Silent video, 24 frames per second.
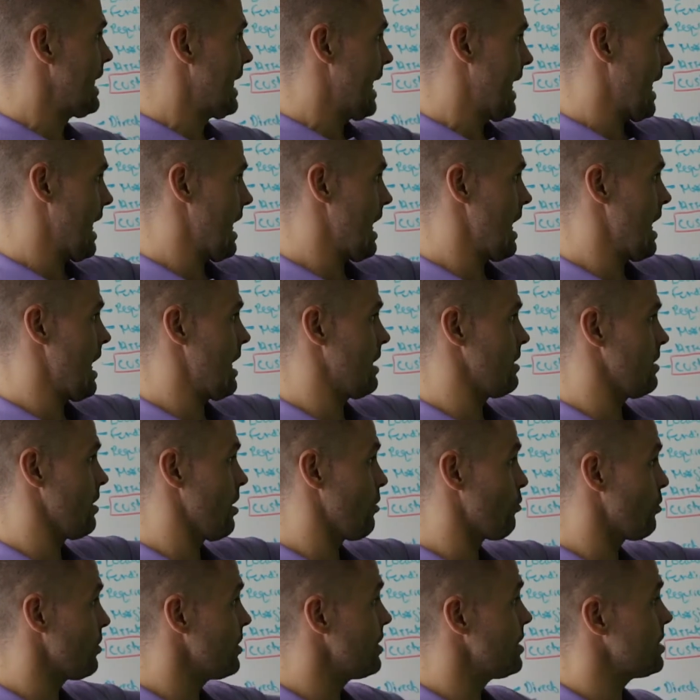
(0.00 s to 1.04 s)
And it
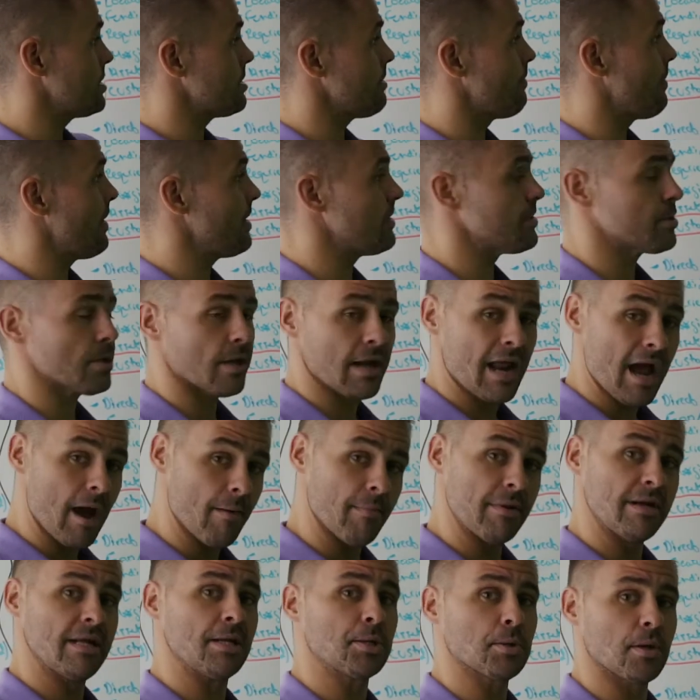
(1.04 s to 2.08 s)
really just depends on how
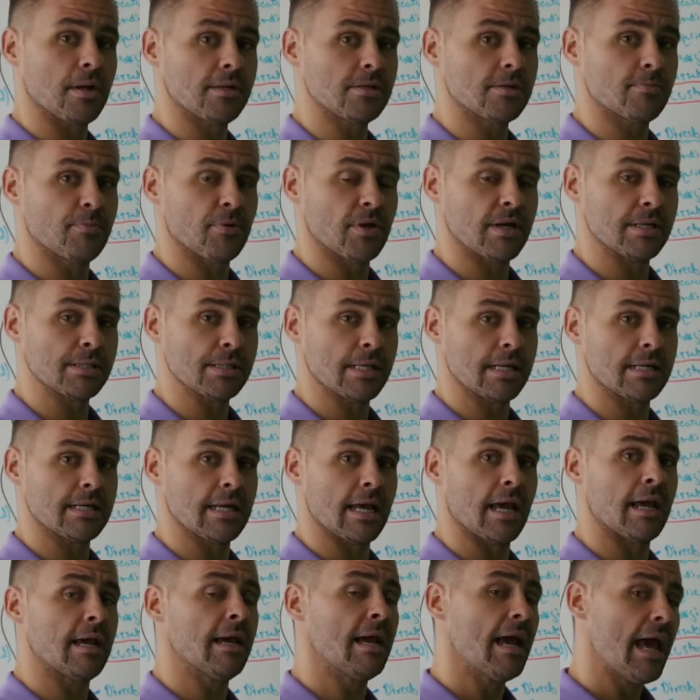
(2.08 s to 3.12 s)
many trades you're placing a
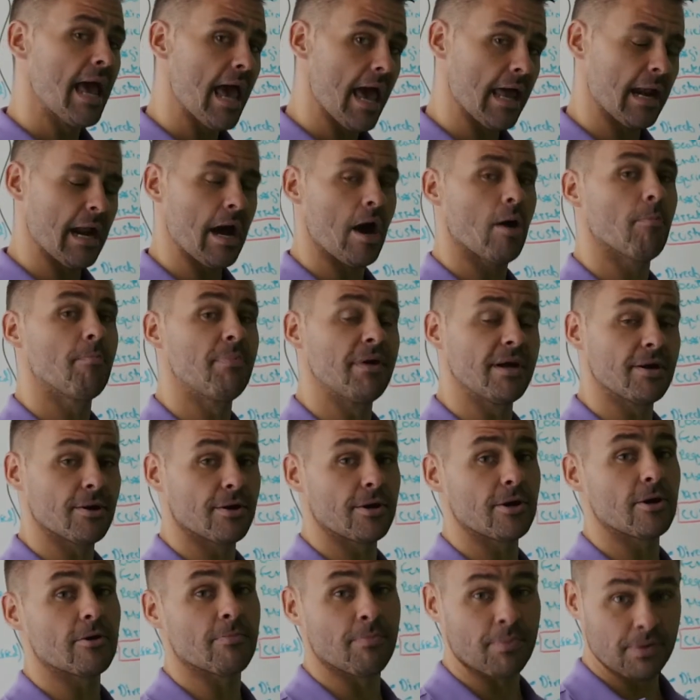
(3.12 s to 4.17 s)
day and how big are
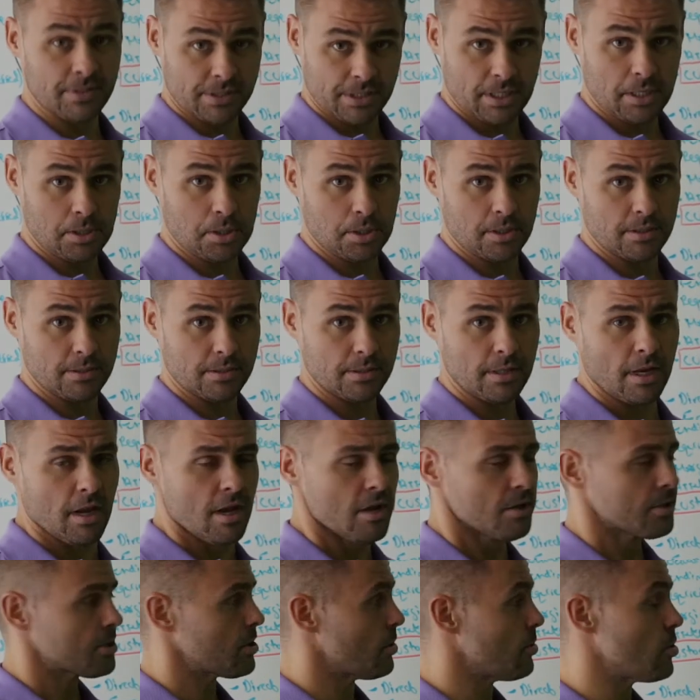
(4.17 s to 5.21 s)
your positions.
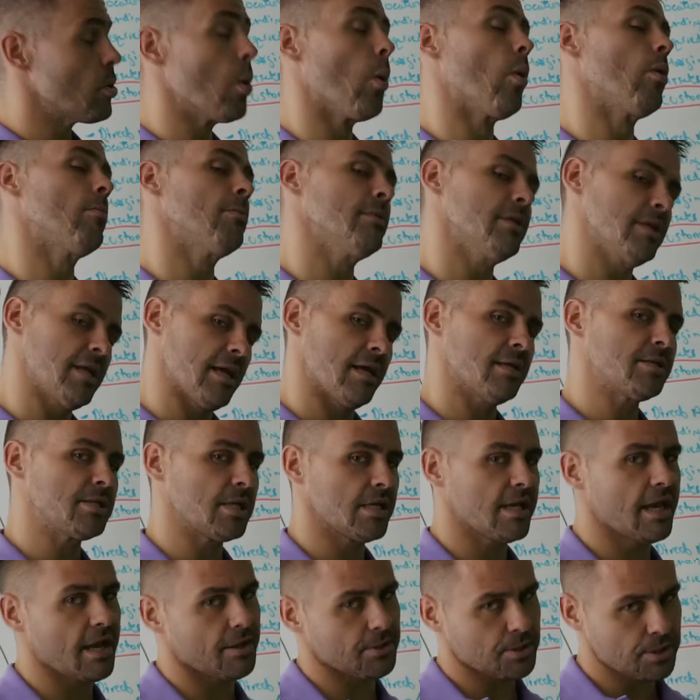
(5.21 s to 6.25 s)
So normally as you
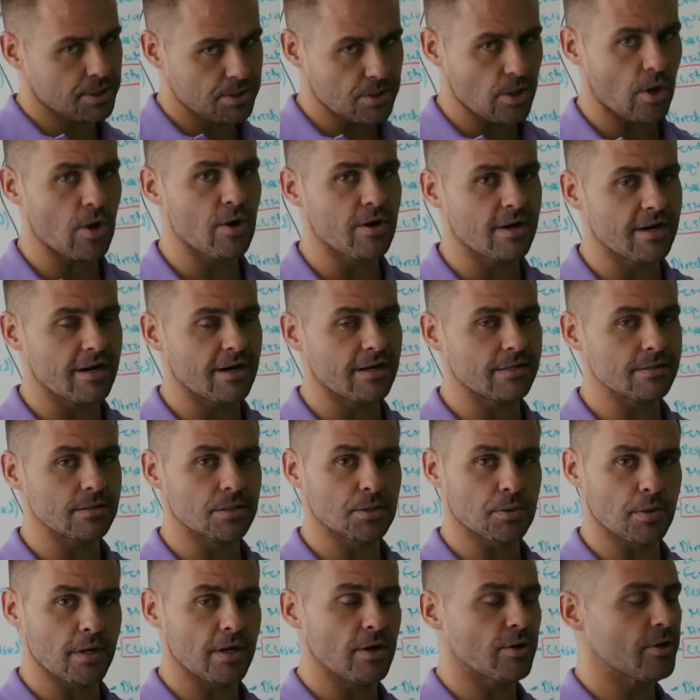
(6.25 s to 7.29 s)
get started as a
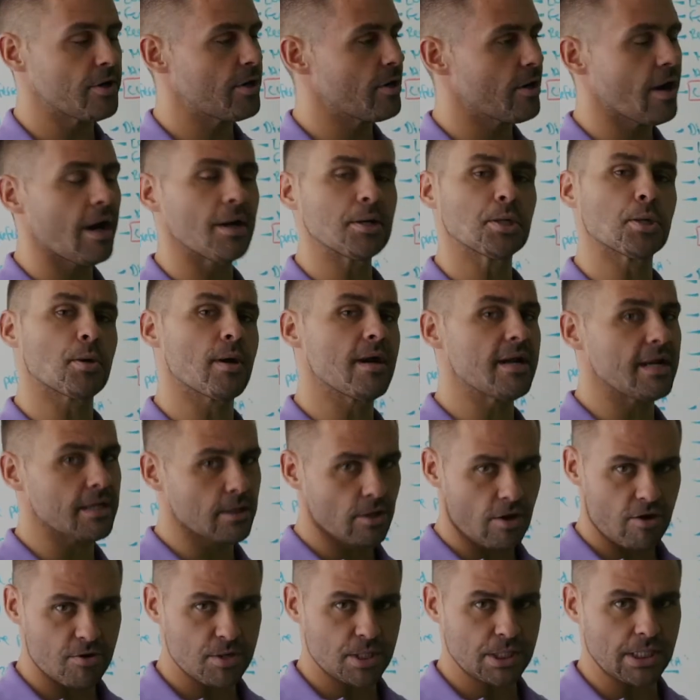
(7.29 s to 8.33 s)
trader, you're not trading
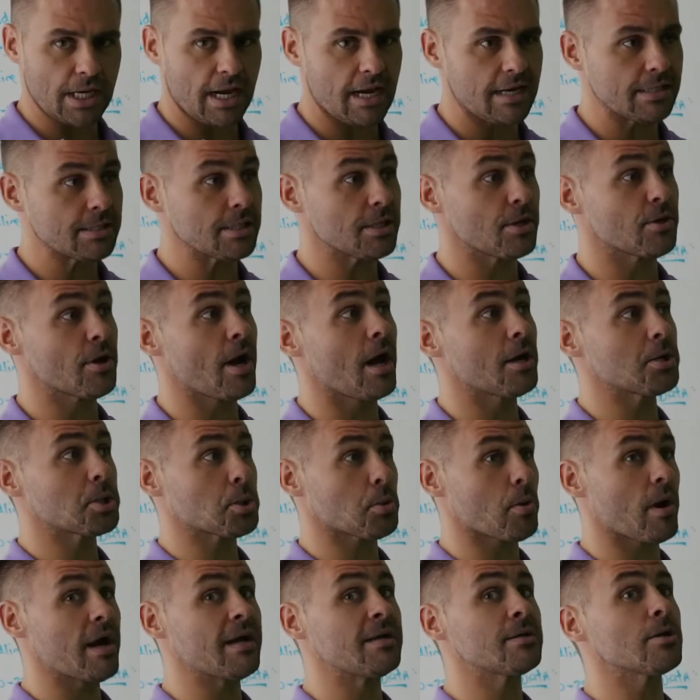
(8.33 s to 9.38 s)
large size and you're not
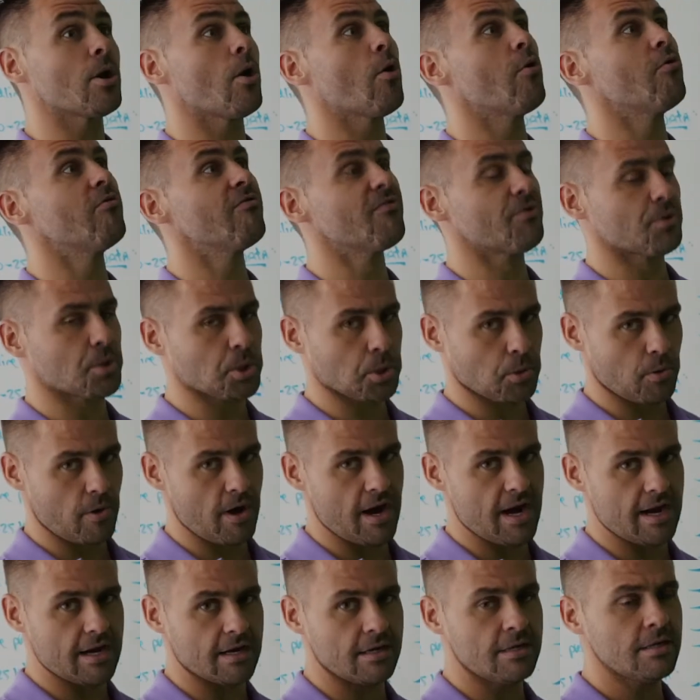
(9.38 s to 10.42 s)
trying to
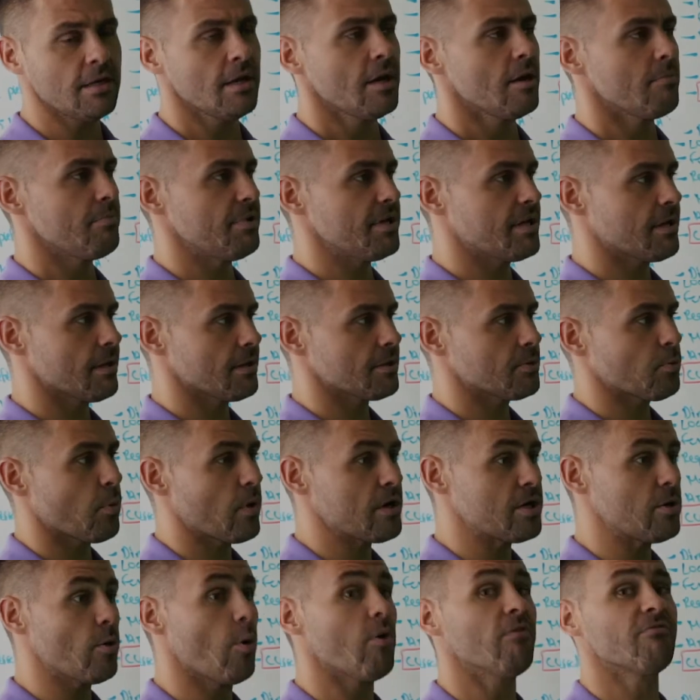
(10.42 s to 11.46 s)
overtrade, because when
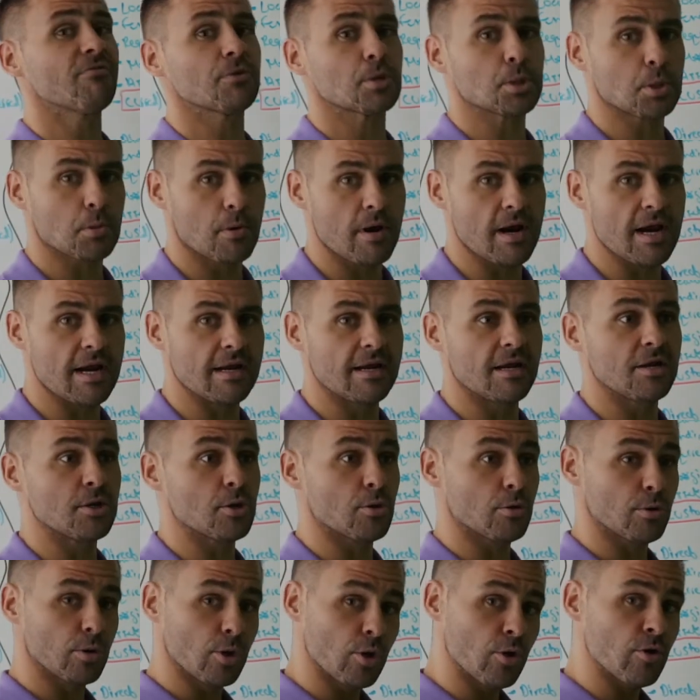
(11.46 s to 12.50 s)
you overtrade and you're
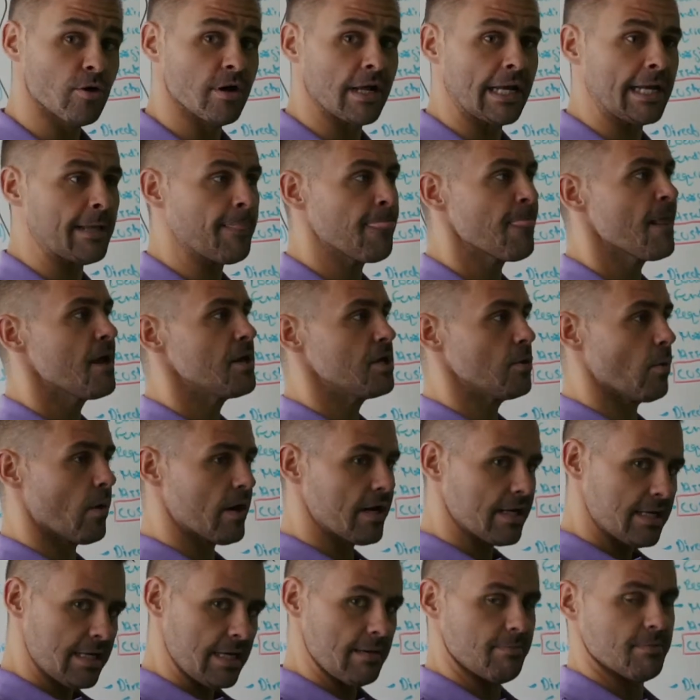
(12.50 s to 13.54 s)
learning, you want to
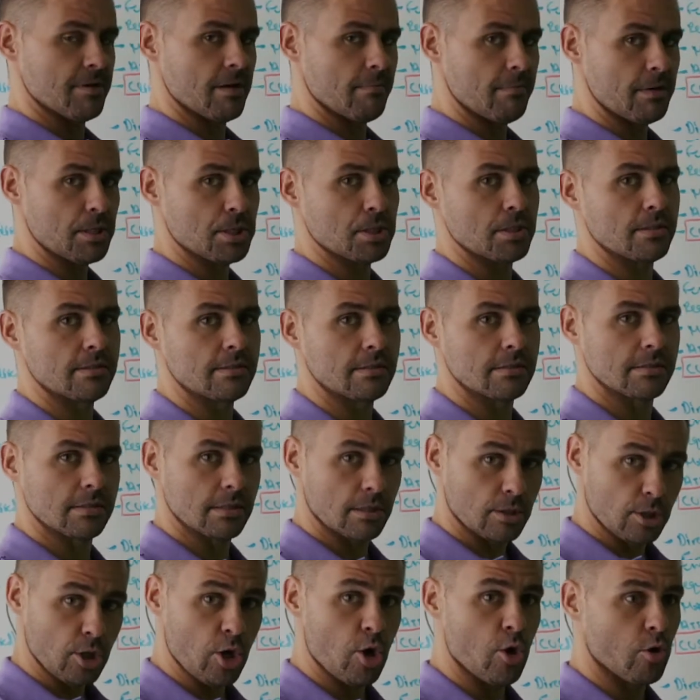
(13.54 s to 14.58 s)
keep commissions
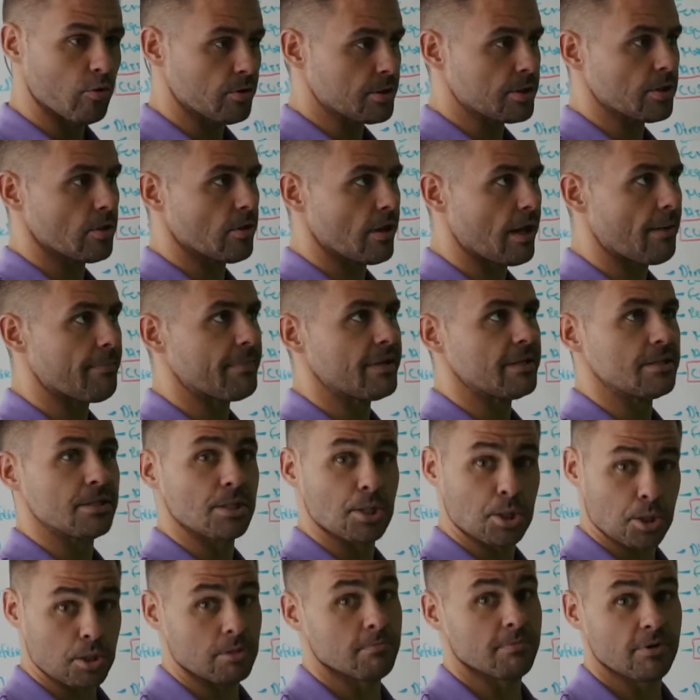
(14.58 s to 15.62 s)
low, so that means you
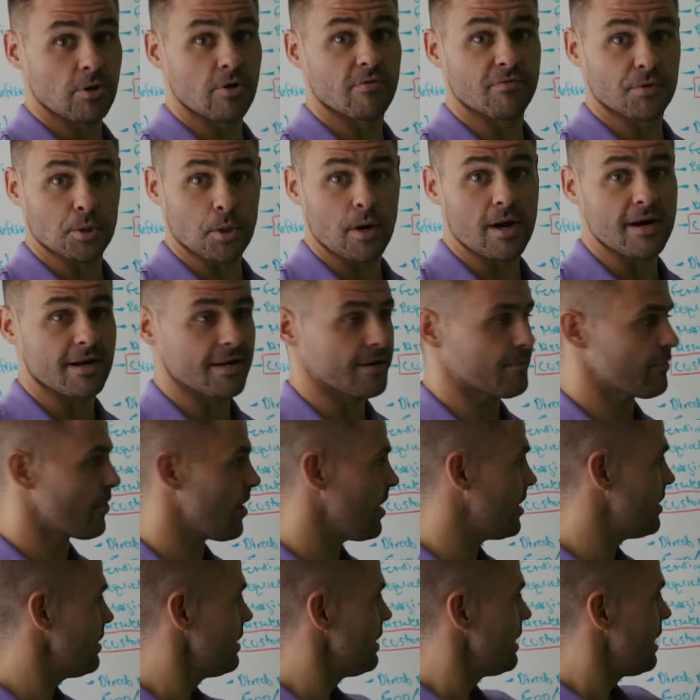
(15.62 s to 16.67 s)
shouldn't be overtrading, right?